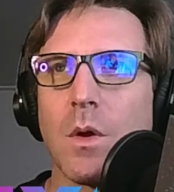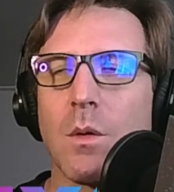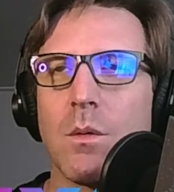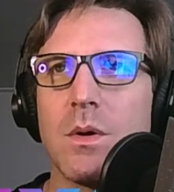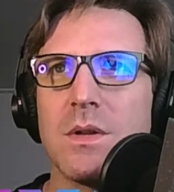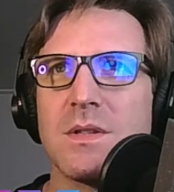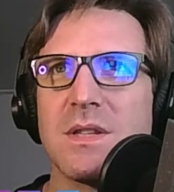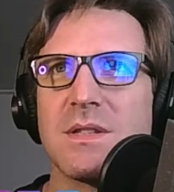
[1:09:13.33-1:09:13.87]
what
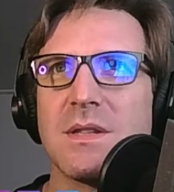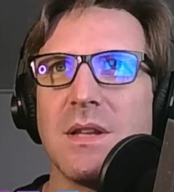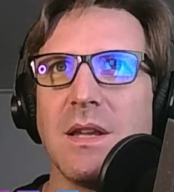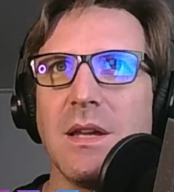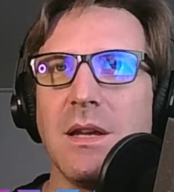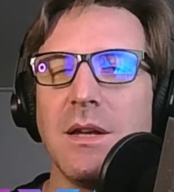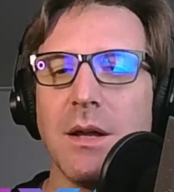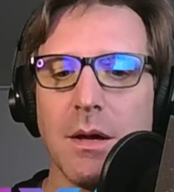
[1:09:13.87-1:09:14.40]
does this
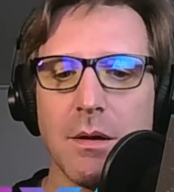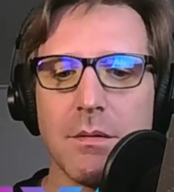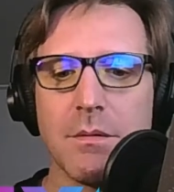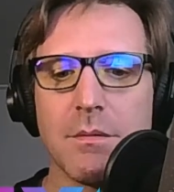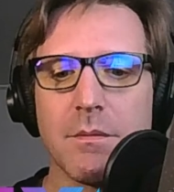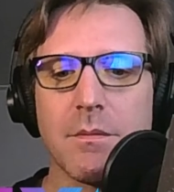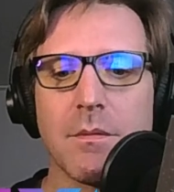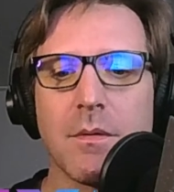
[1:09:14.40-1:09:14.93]
need?
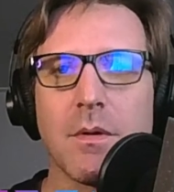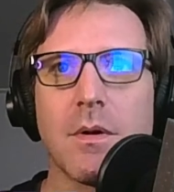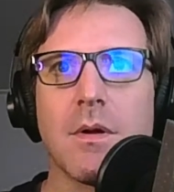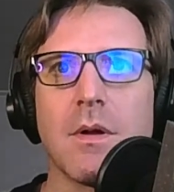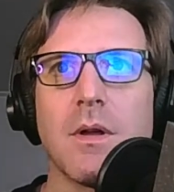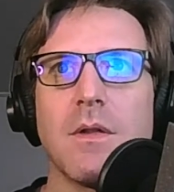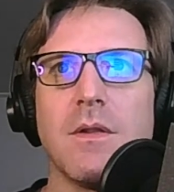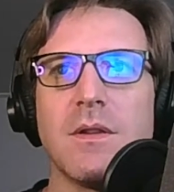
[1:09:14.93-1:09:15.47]

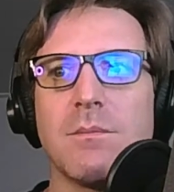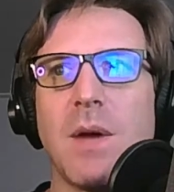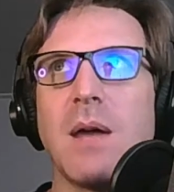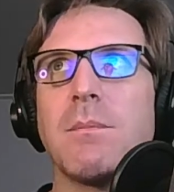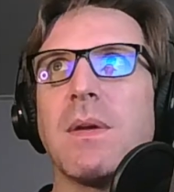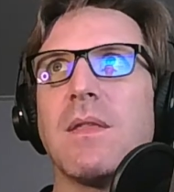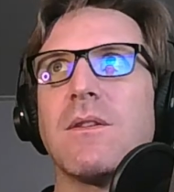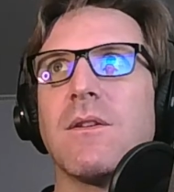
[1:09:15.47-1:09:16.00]
This
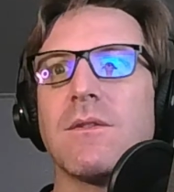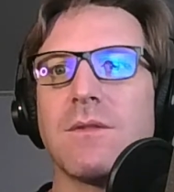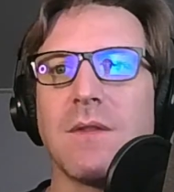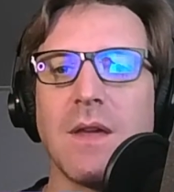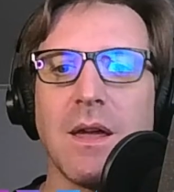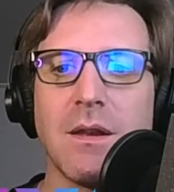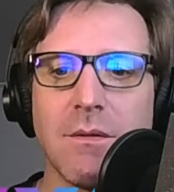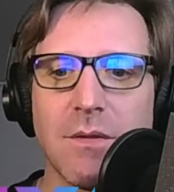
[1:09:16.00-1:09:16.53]
might be just
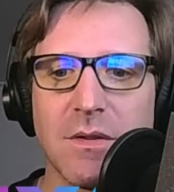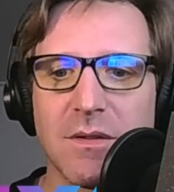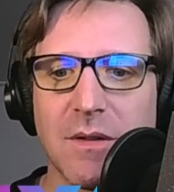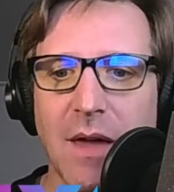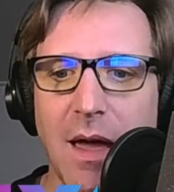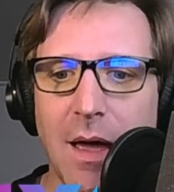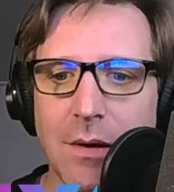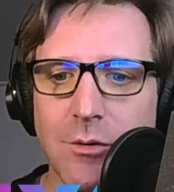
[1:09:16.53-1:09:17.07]
the end of a
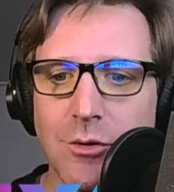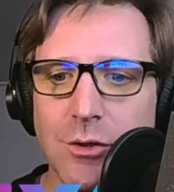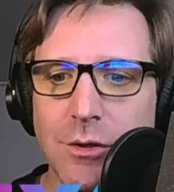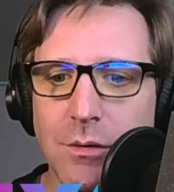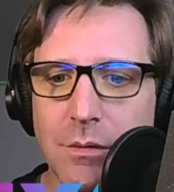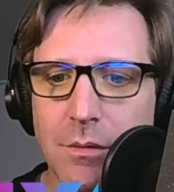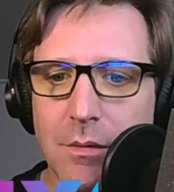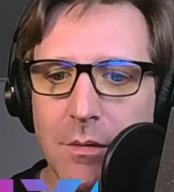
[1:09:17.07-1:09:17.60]
sketch.
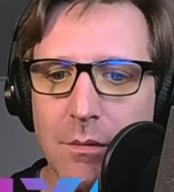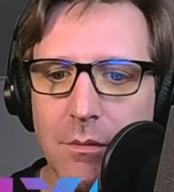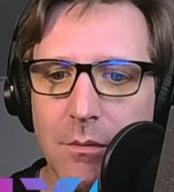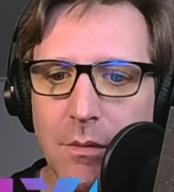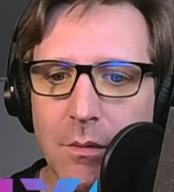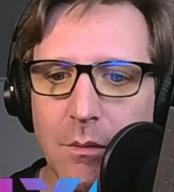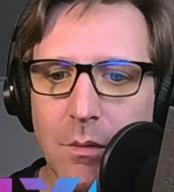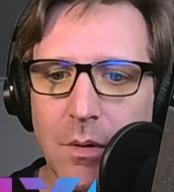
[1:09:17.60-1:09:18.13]

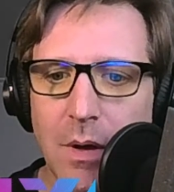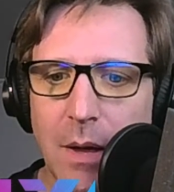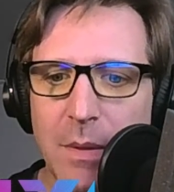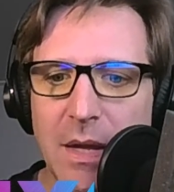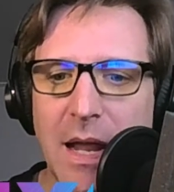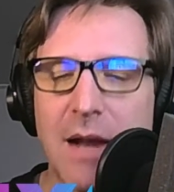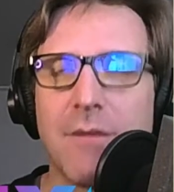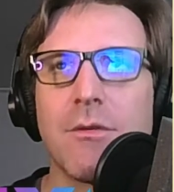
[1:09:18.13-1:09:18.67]
I've
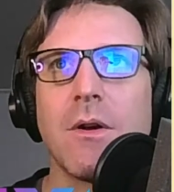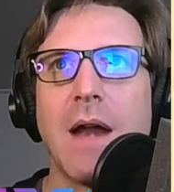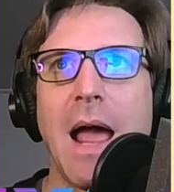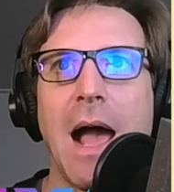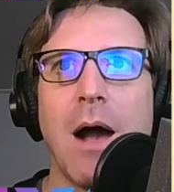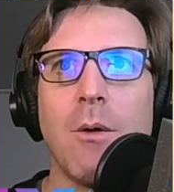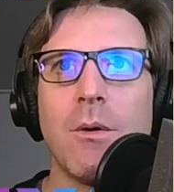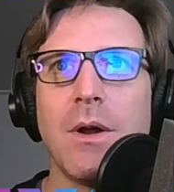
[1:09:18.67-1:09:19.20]
been at it for an
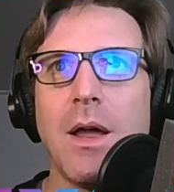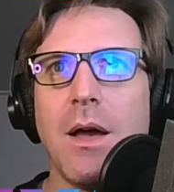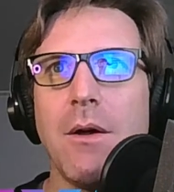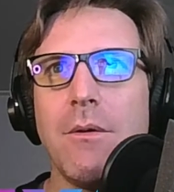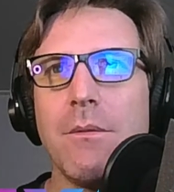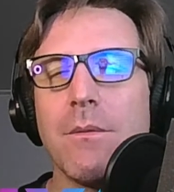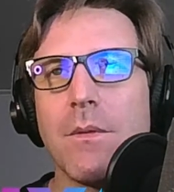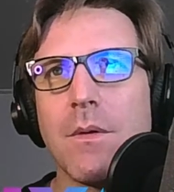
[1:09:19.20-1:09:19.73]
hour now.
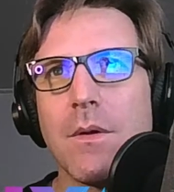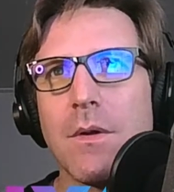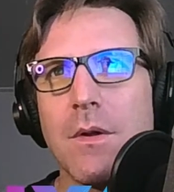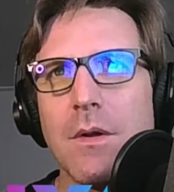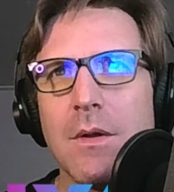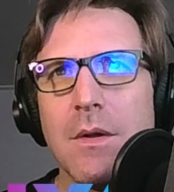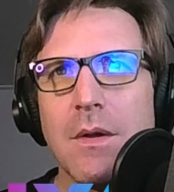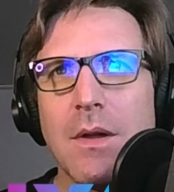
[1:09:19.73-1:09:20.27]

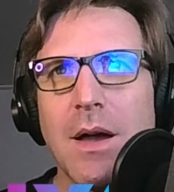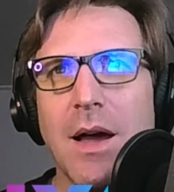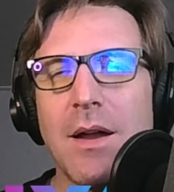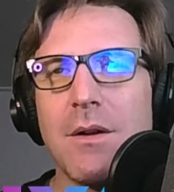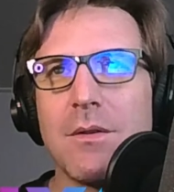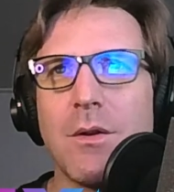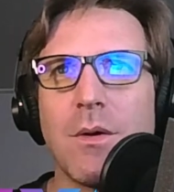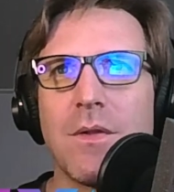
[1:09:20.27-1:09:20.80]
I
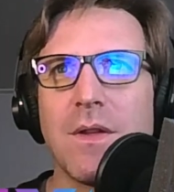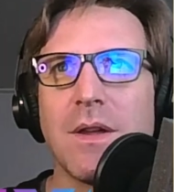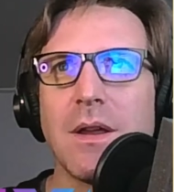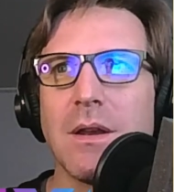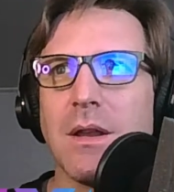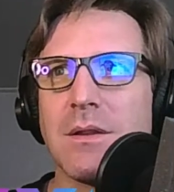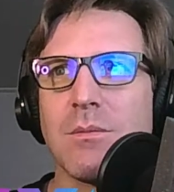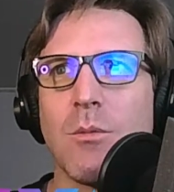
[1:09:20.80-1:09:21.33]
don't know. I think it
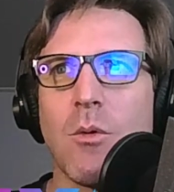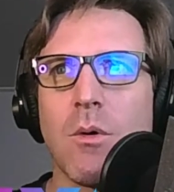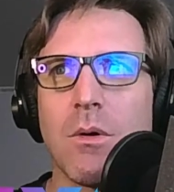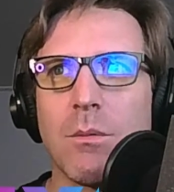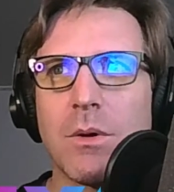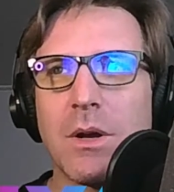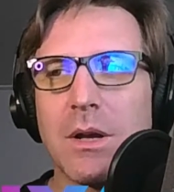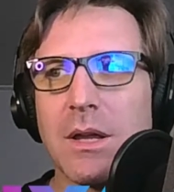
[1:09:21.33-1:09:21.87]
needs more.
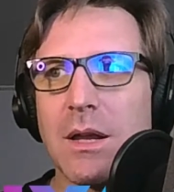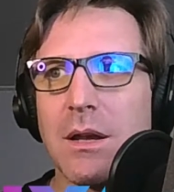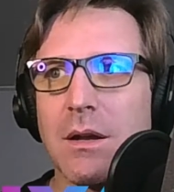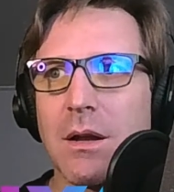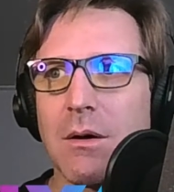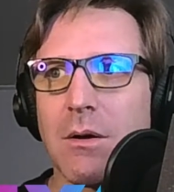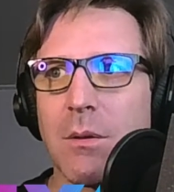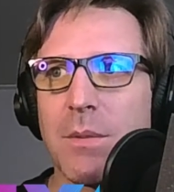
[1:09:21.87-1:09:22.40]
We're going to get in
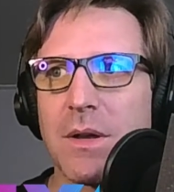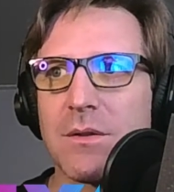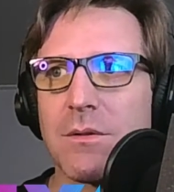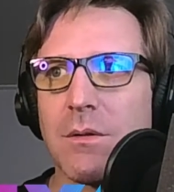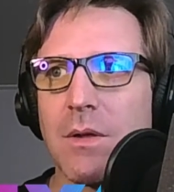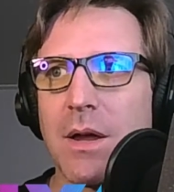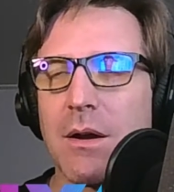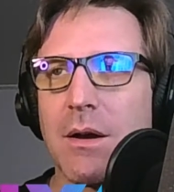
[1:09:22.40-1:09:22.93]
here on a
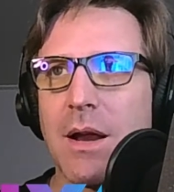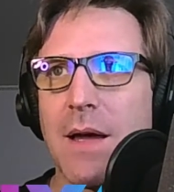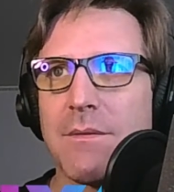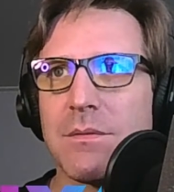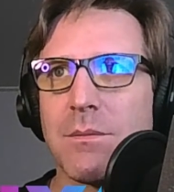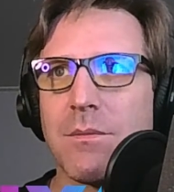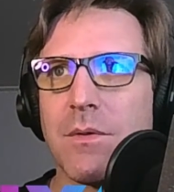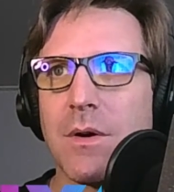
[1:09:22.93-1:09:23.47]
pixel layer and have
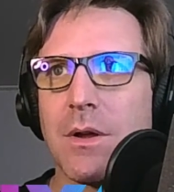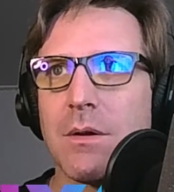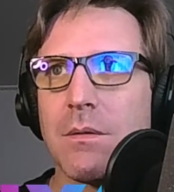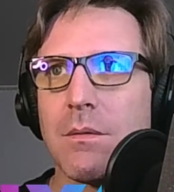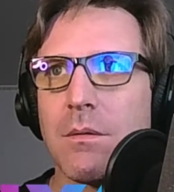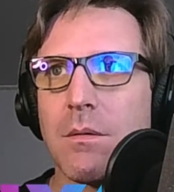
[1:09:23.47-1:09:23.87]
some fun.